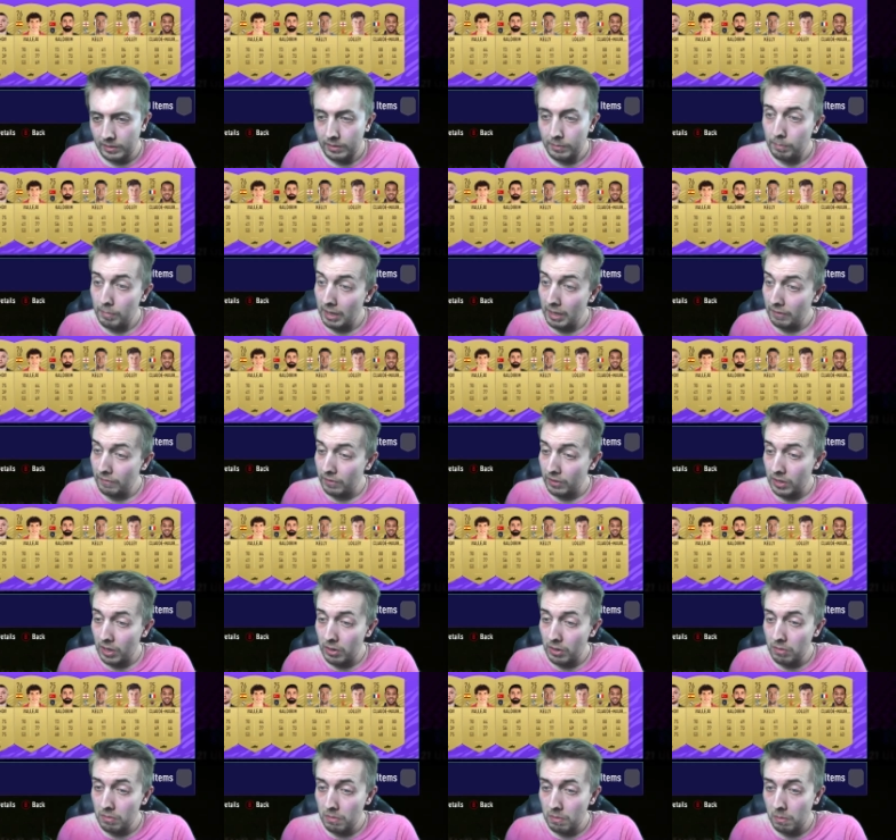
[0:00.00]
Pickford,
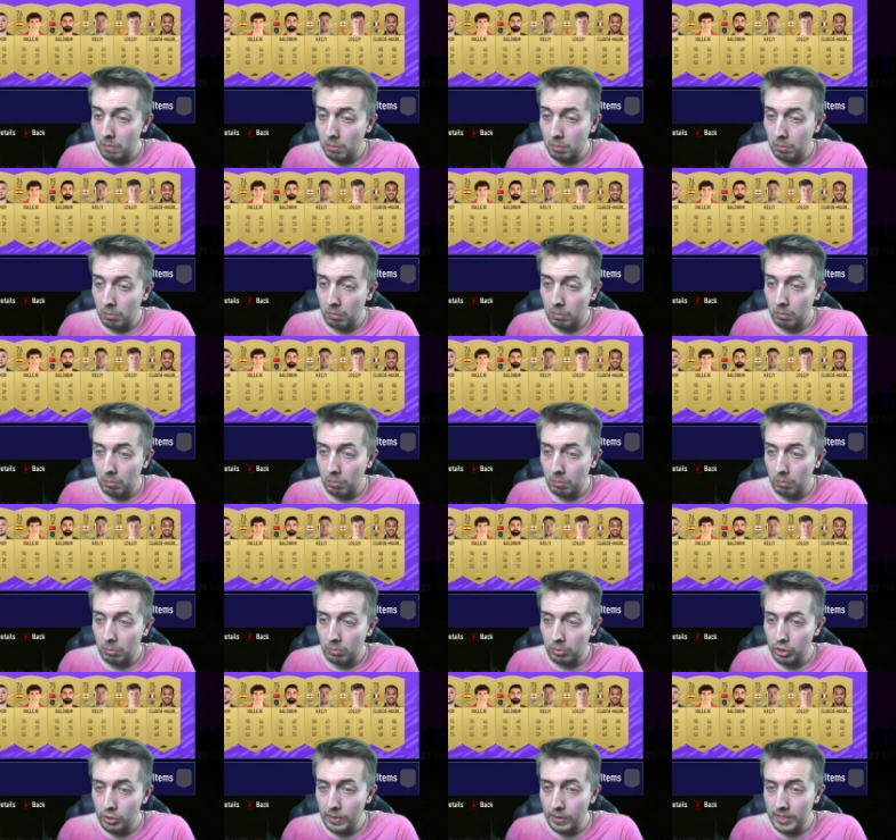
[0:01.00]
though.
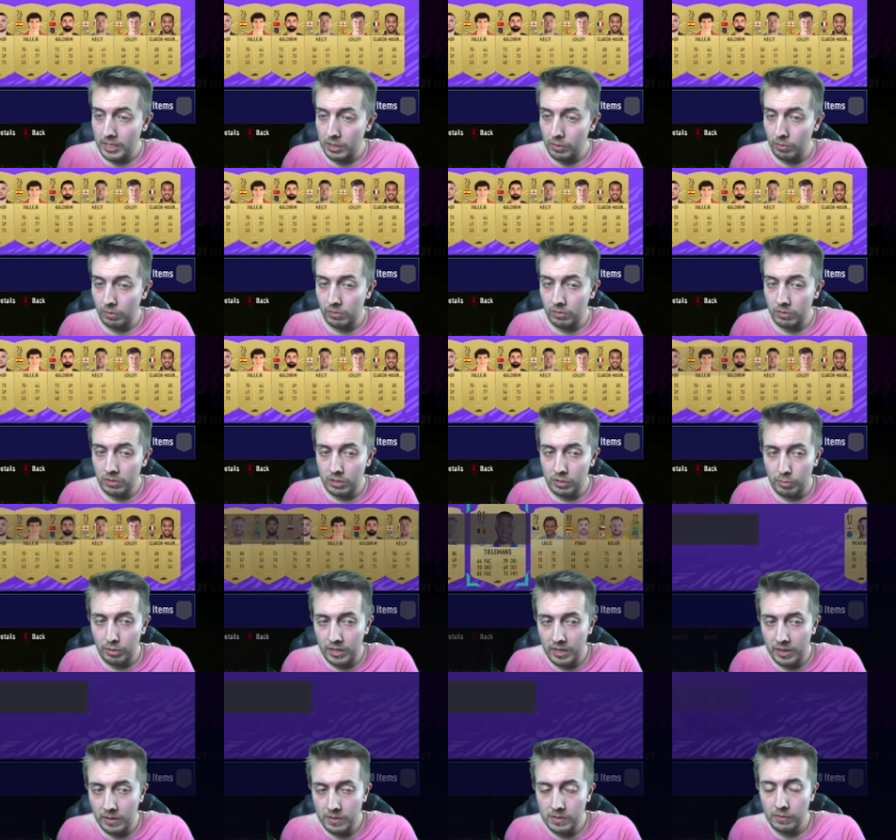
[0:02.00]
281s. so it's pretty
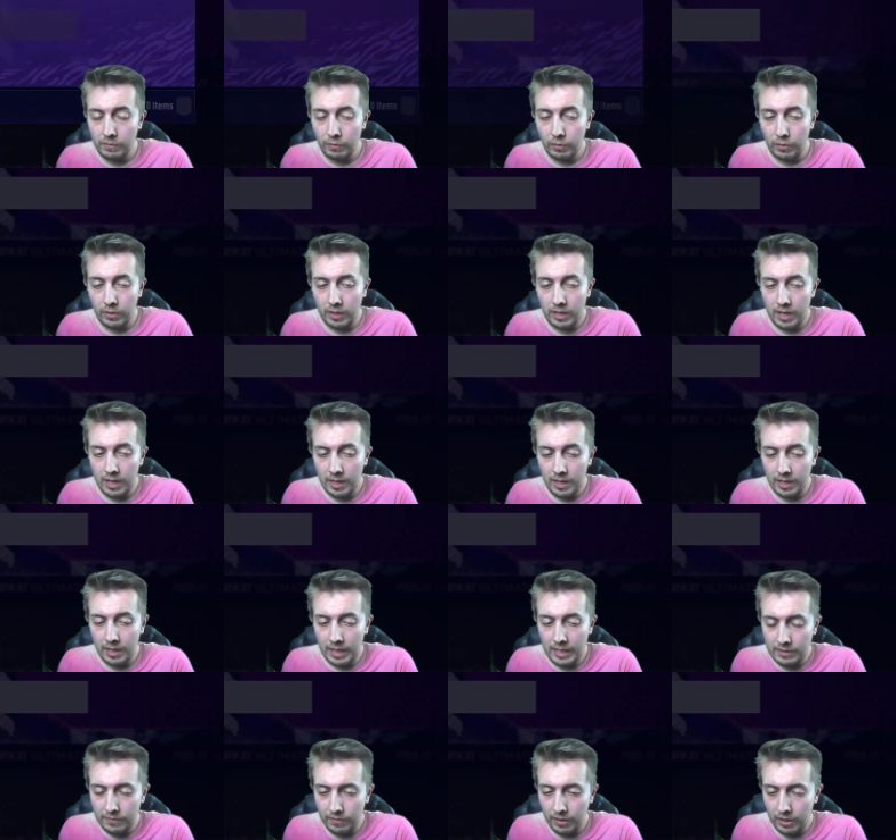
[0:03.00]
nice for the uh,
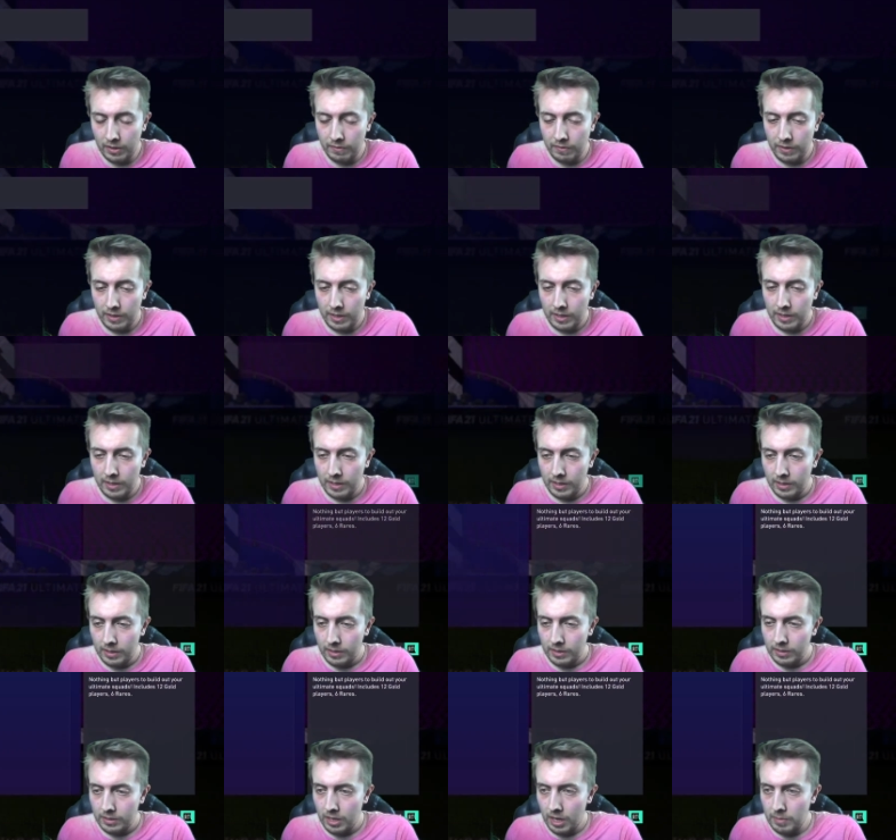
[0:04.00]
85
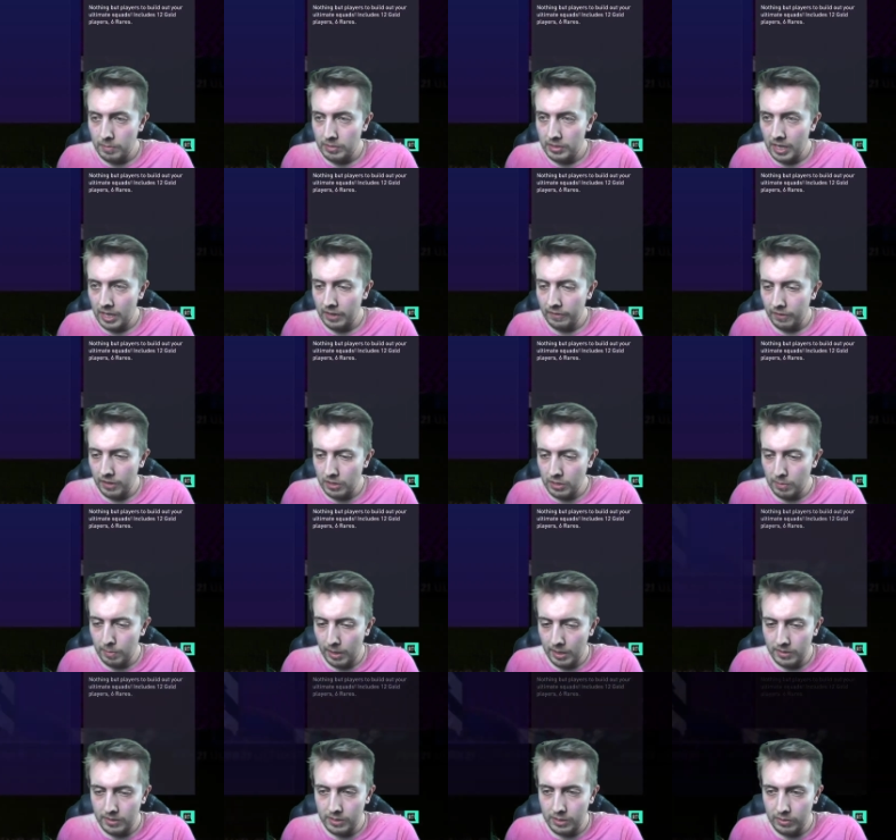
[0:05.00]
times 10 if I do
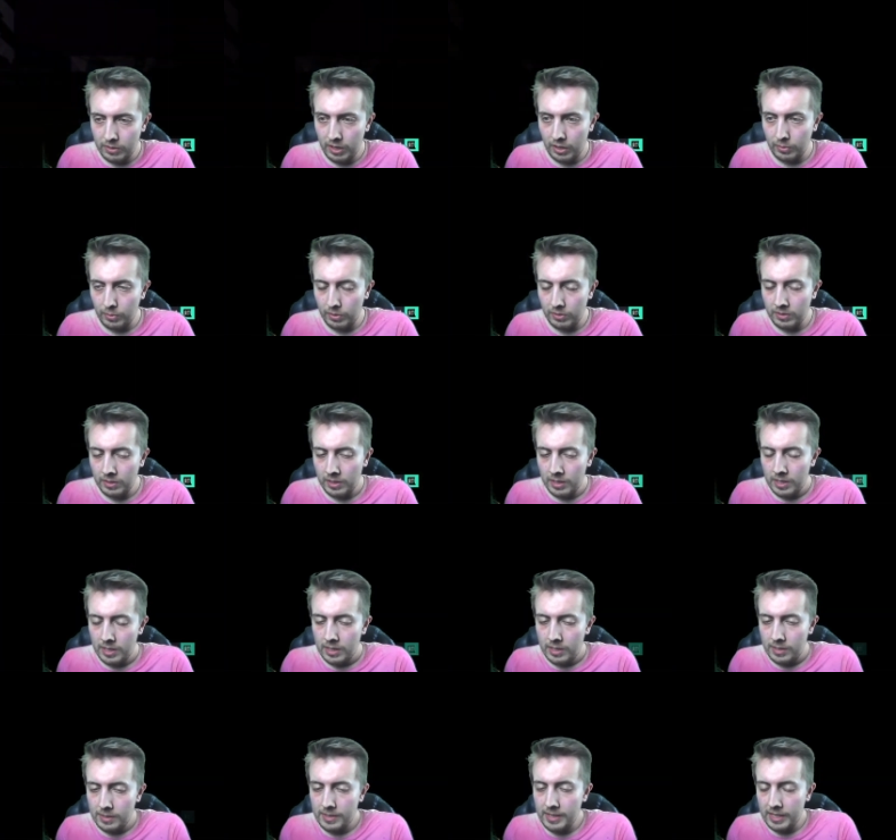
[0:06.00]
plan to do another one.
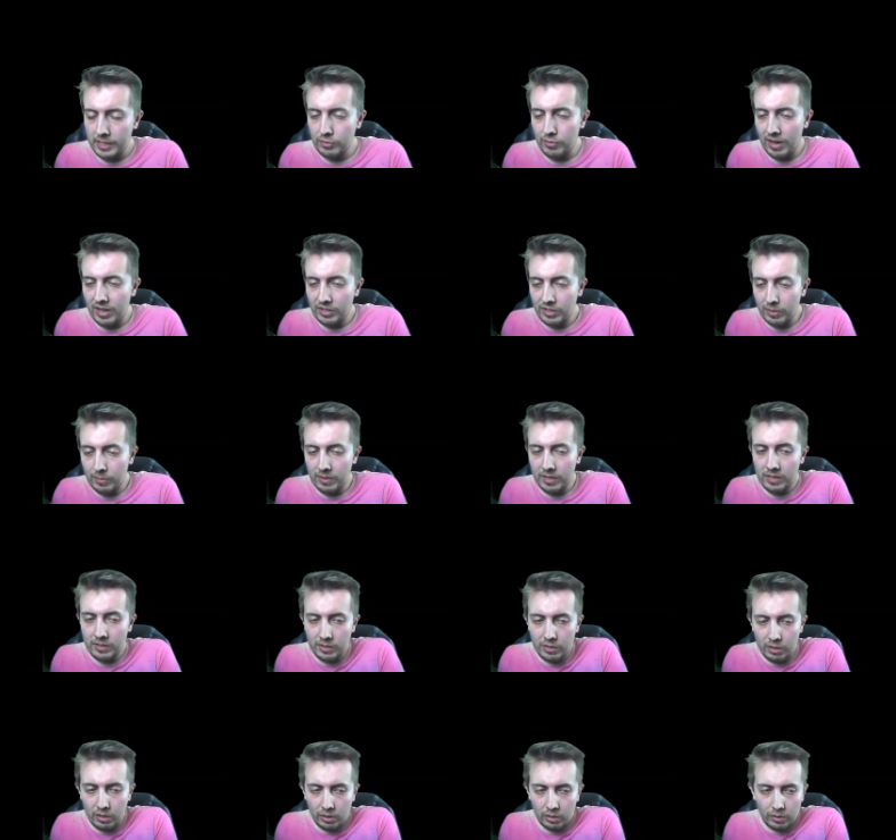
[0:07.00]
Six rares, come on, this has
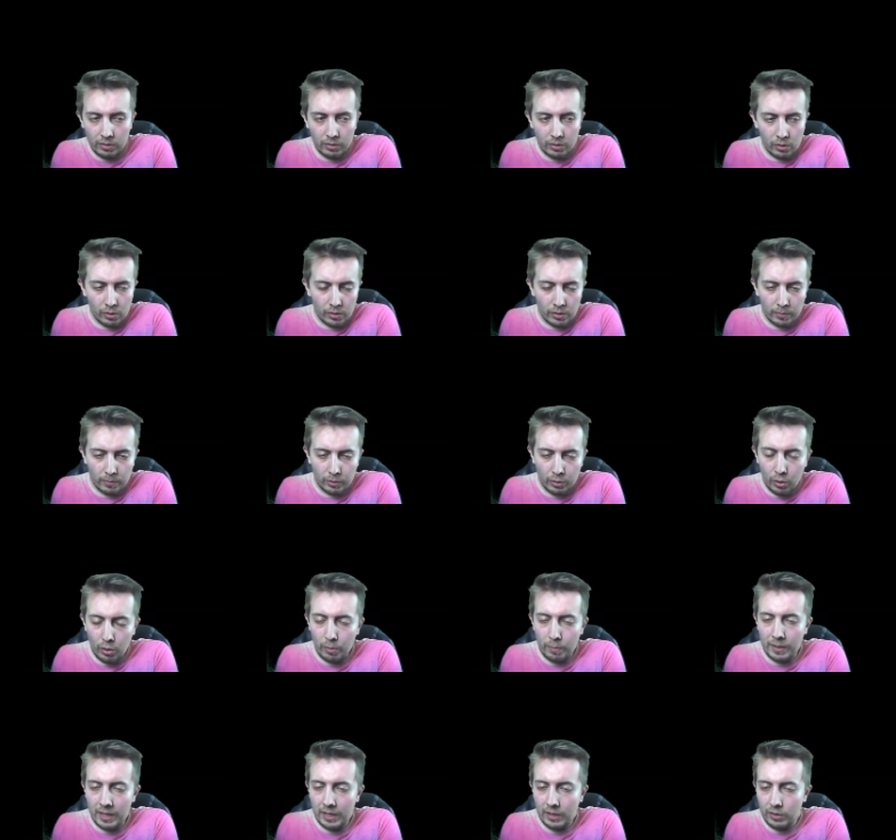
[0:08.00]
got, got, got to
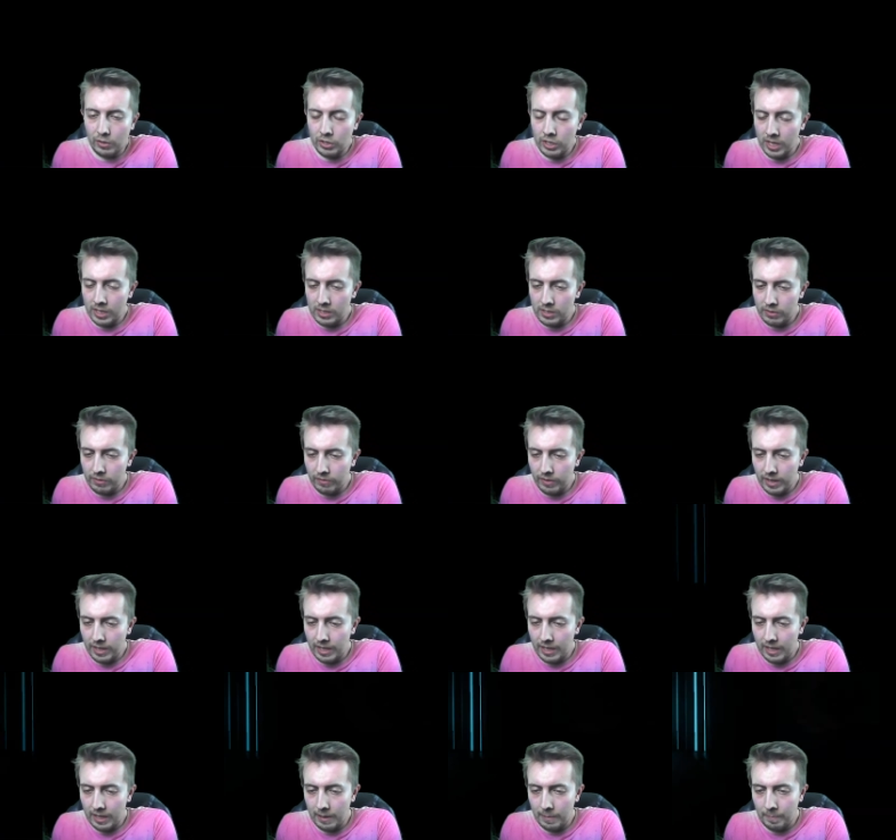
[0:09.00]
be a good chance of a,
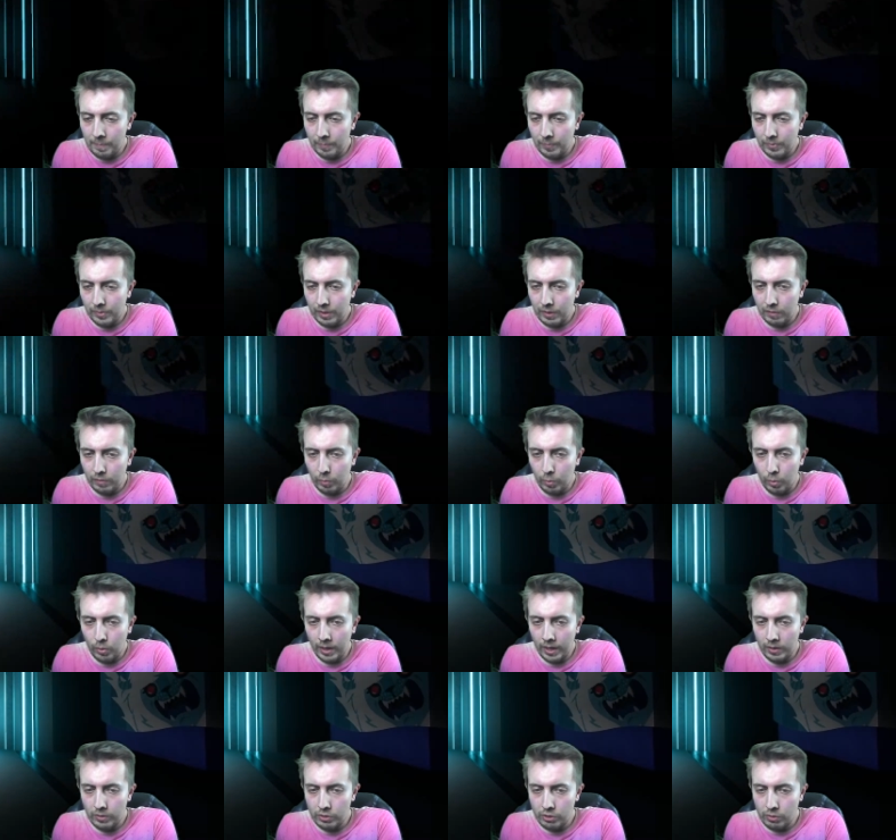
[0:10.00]
um, of a
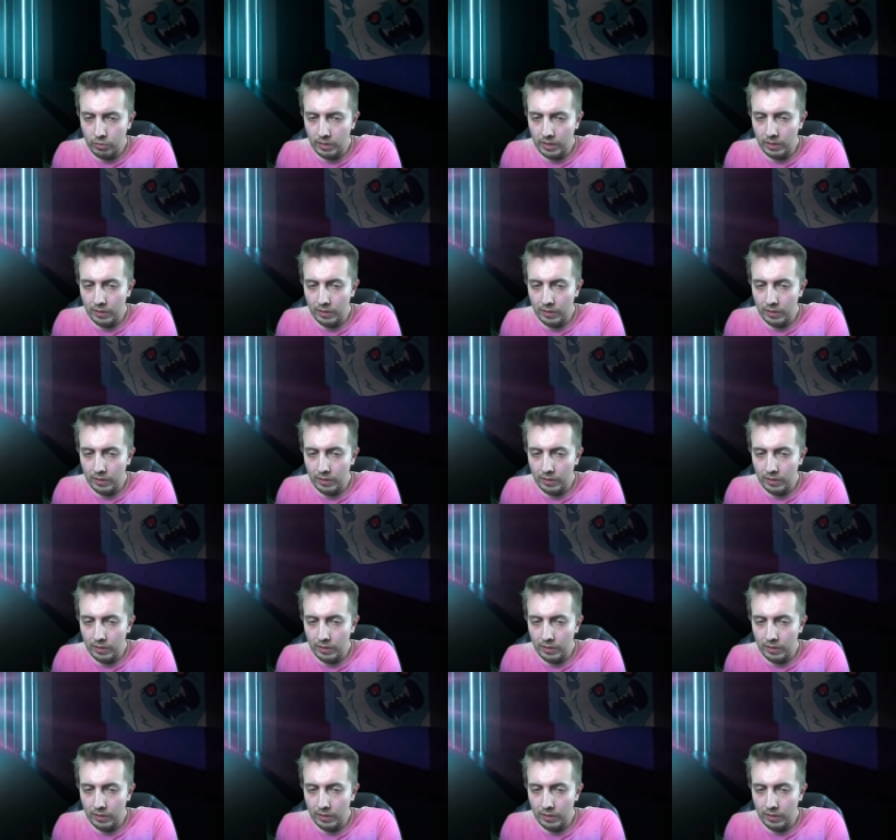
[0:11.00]
walkout, surely.